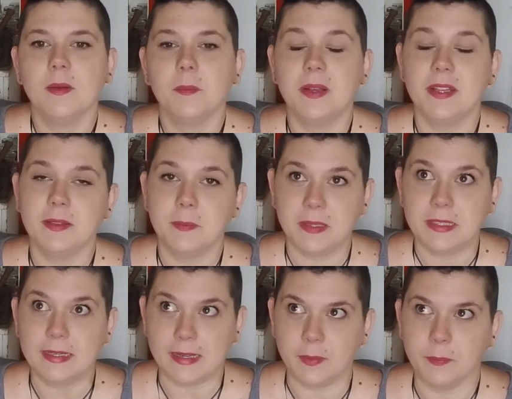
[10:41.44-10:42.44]
But in the
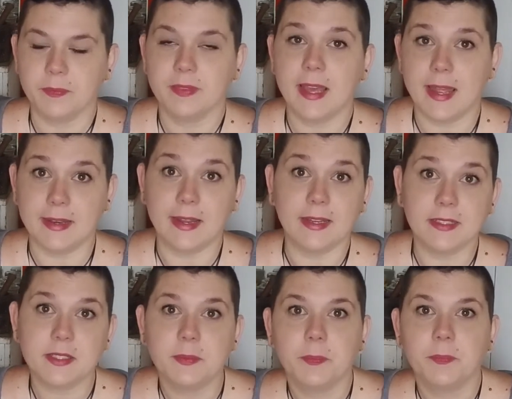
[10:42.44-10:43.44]
meantime, that
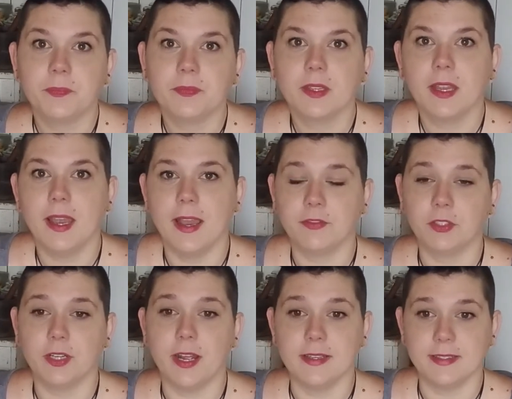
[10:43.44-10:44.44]
night,
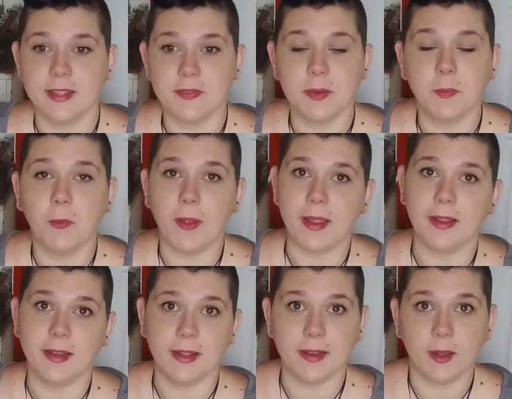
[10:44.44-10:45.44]
after I sent them away
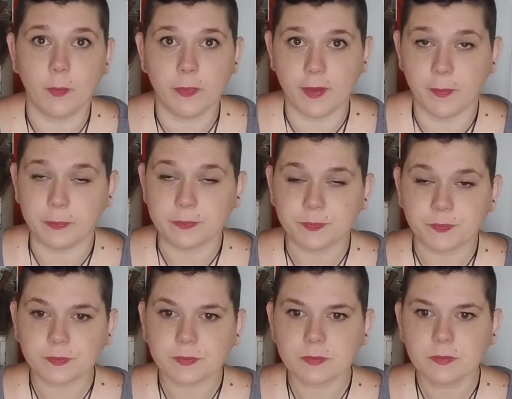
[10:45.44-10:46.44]
and had helped them,
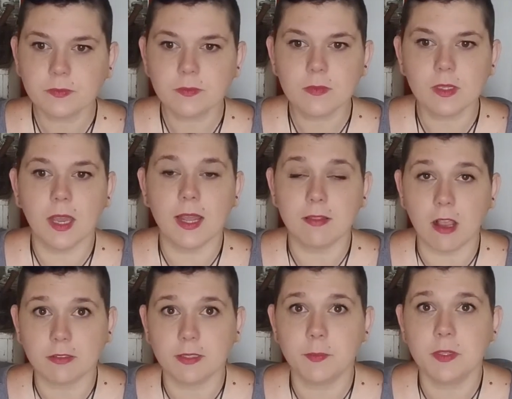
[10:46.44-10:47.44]
I
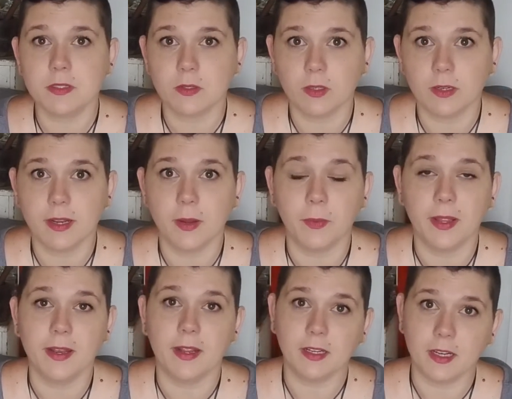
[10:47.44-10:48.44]
locked up the store and I went
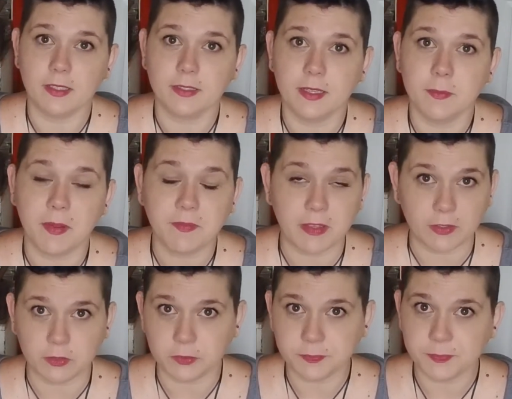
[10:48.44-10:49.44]
and I got in my
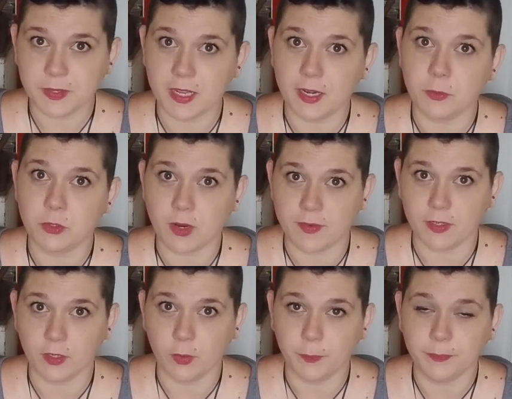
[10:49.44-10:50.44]
vehicle and I was driving
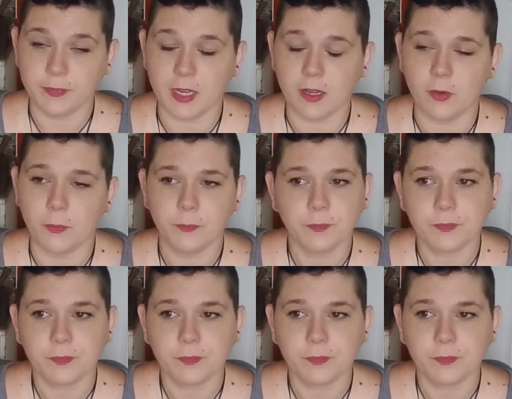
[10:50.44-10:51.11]
home. Now,